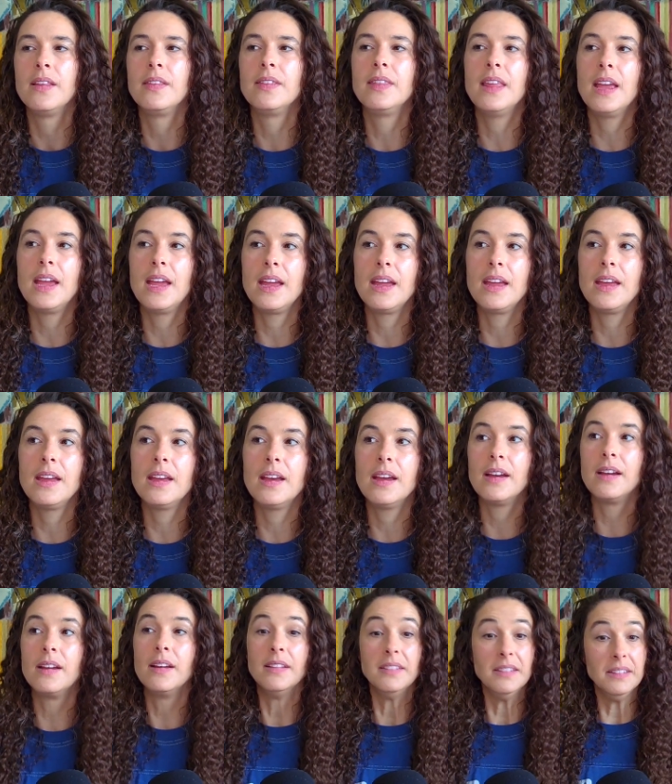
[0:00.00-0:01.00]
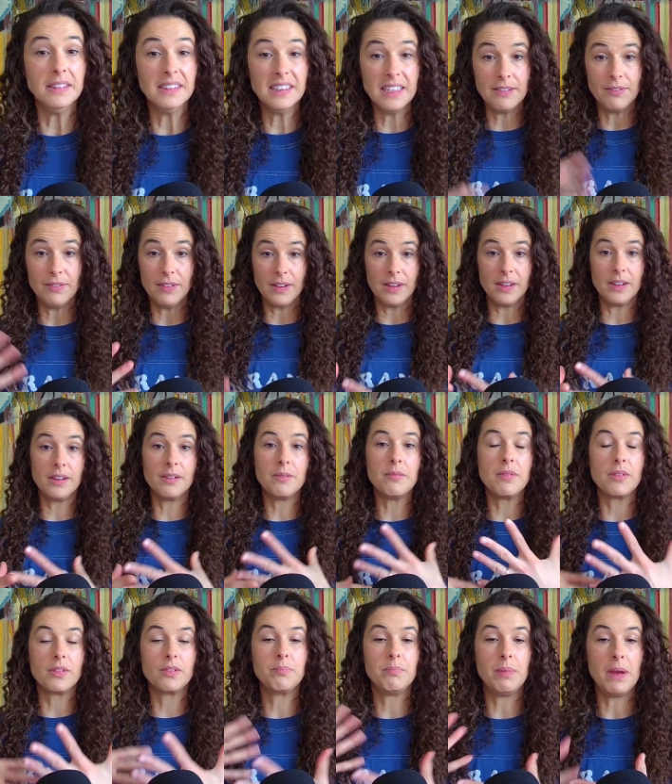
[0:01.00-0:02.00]
they live a
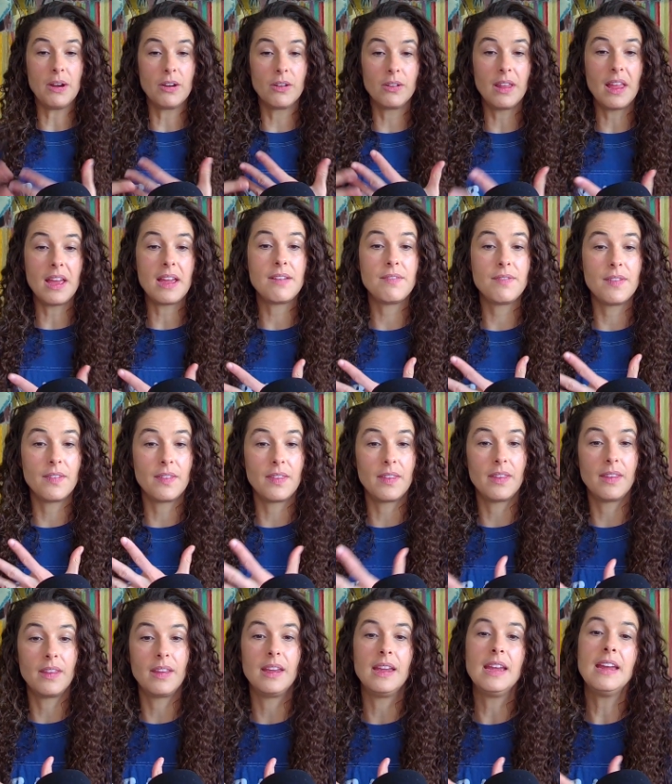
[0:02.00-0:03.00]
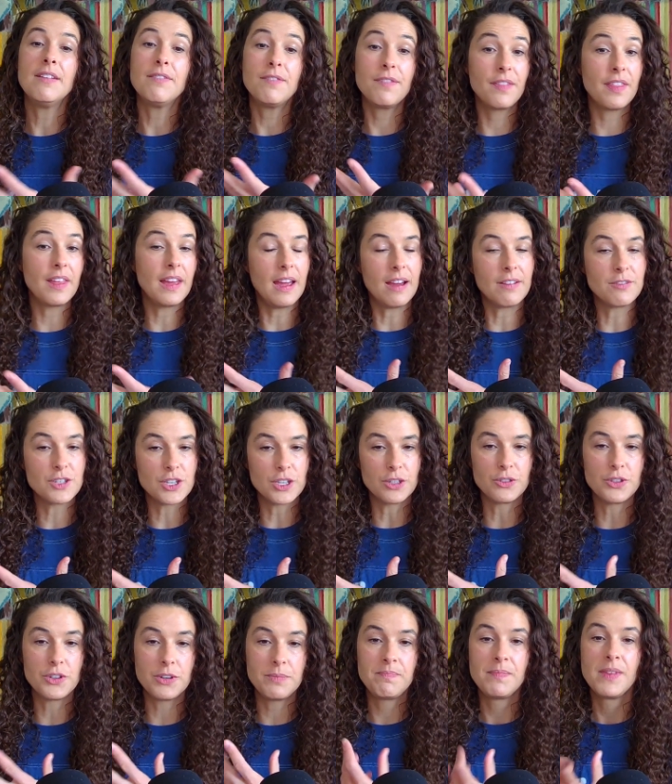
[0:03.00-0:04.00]
better life and if they have
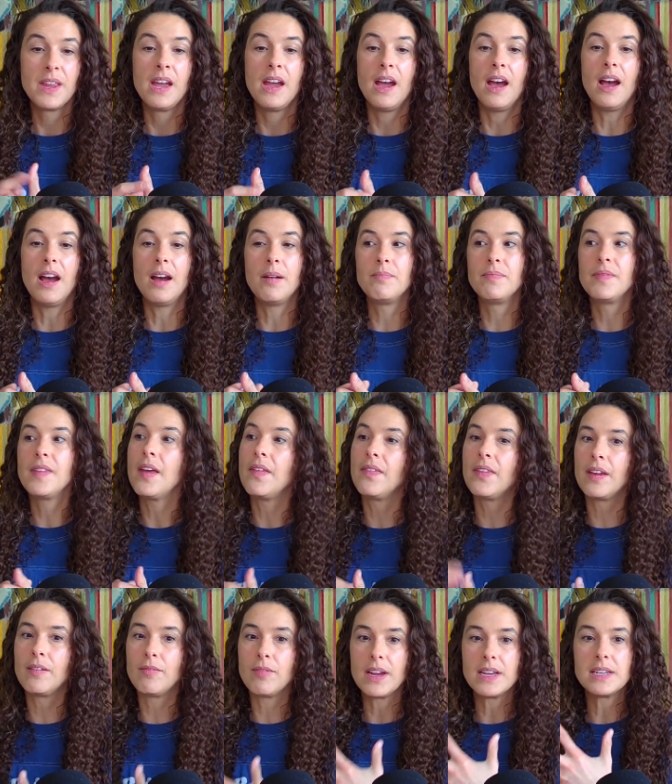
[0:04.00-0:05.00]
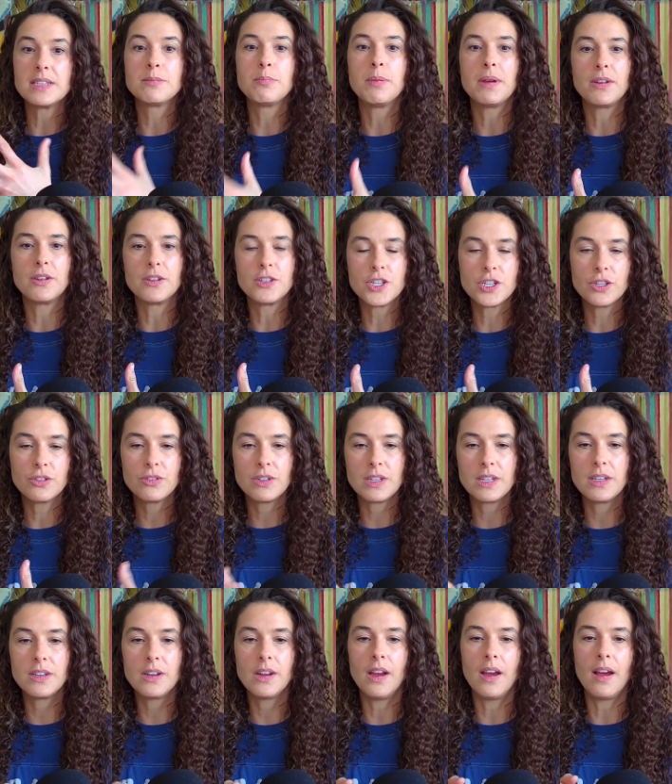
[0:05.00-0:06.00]
children um, then they raise better
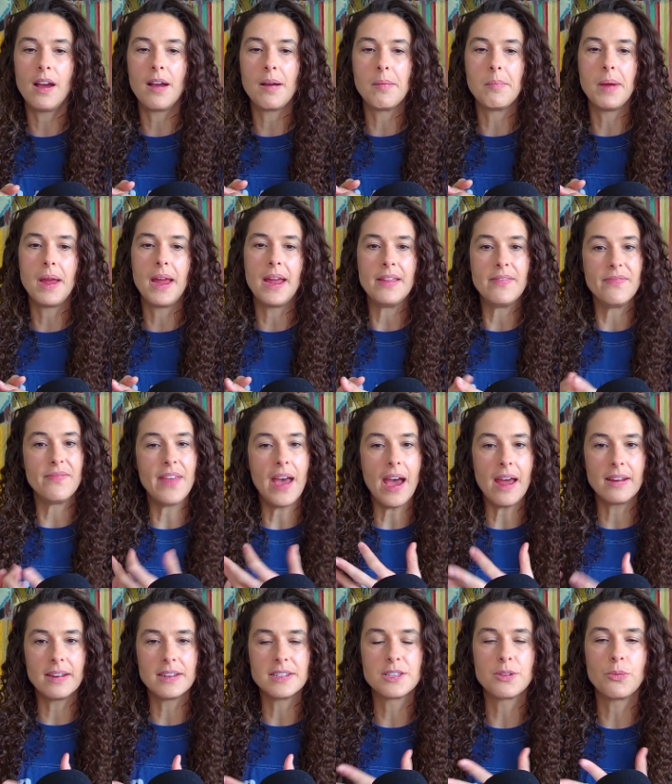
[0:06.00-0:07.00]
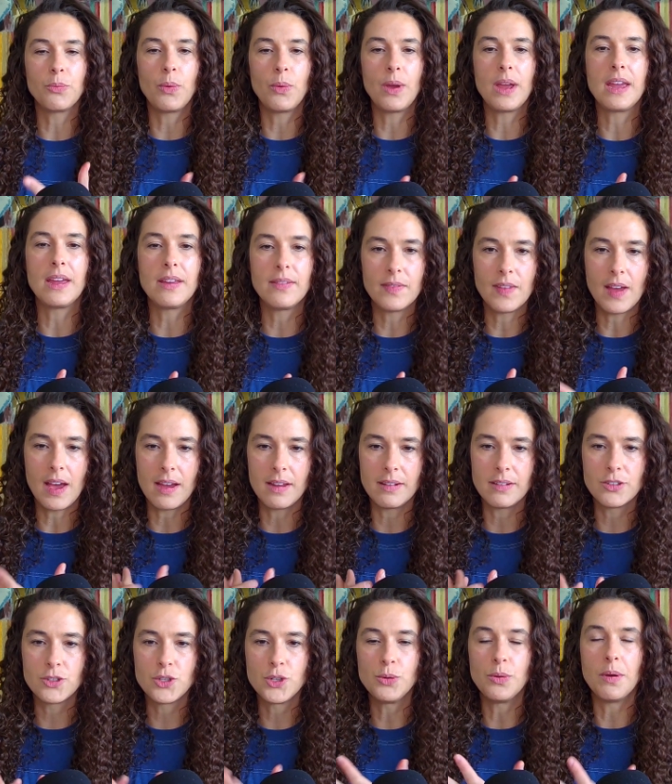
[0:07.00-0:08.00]
children um, and that is the way that
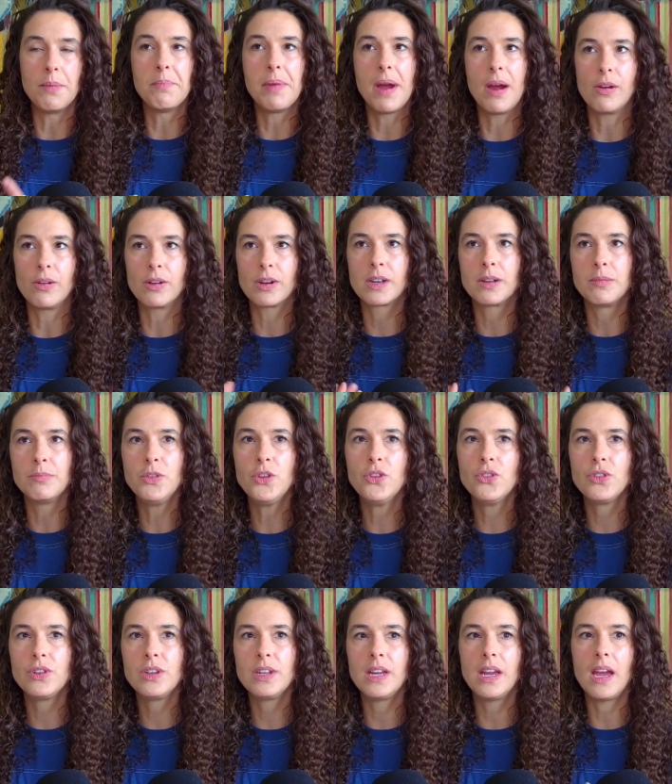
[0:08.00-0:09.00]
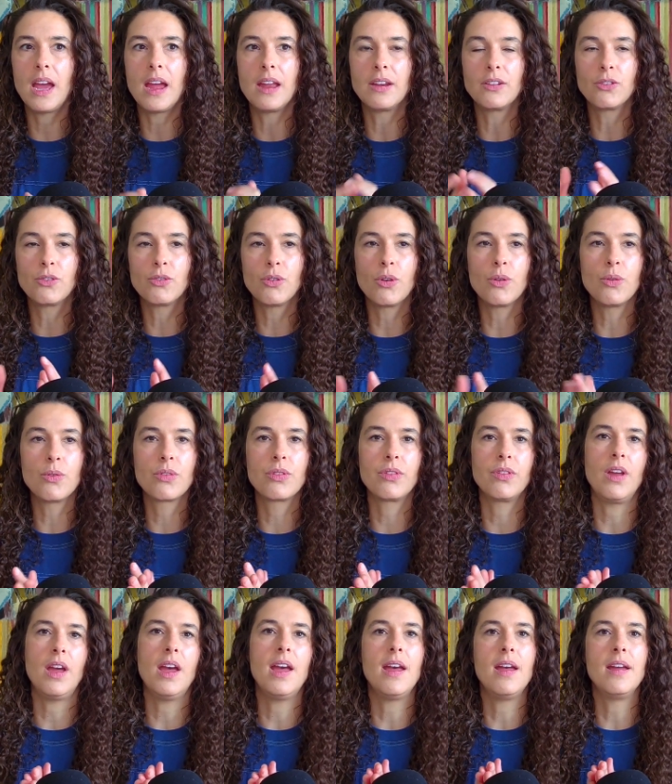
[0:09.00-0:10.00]
to empower community and growth
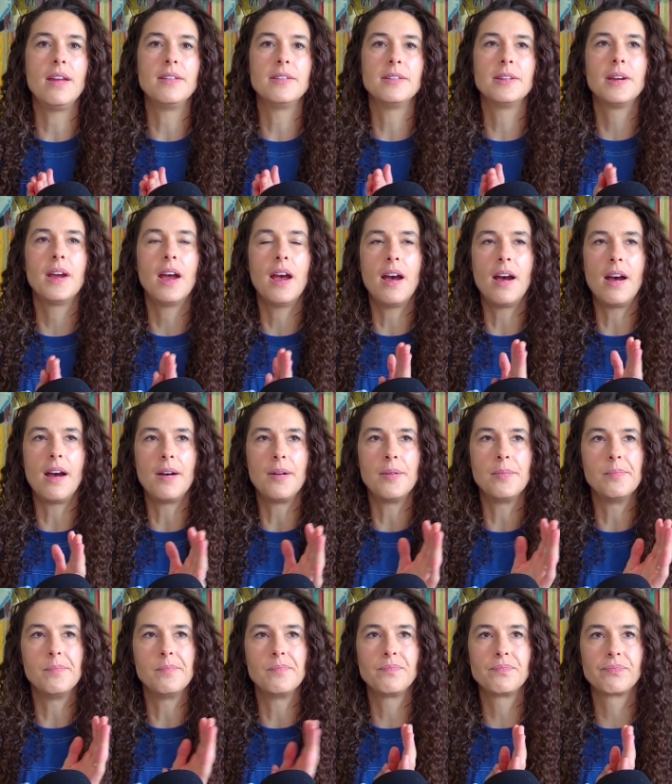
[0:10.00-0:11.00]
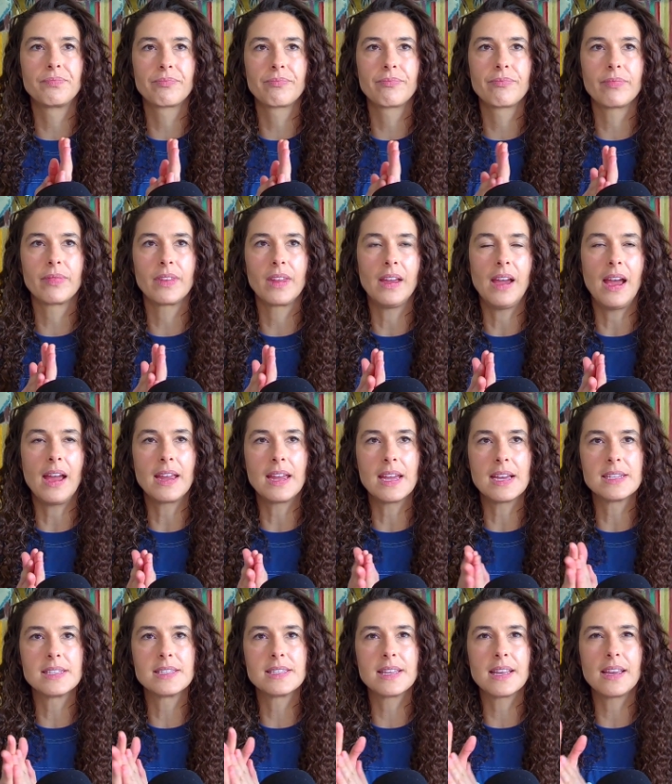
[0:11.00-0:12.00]
and um, i
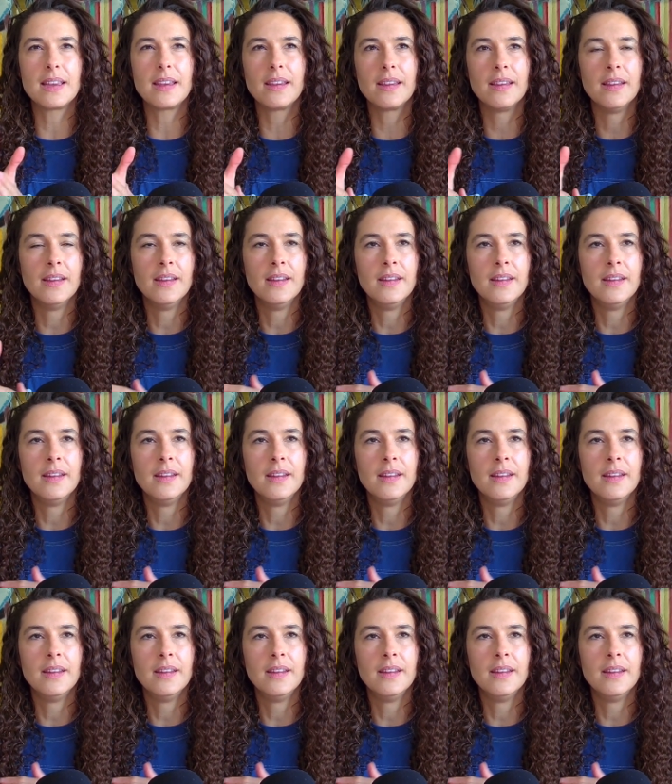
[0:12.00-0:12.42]
guess like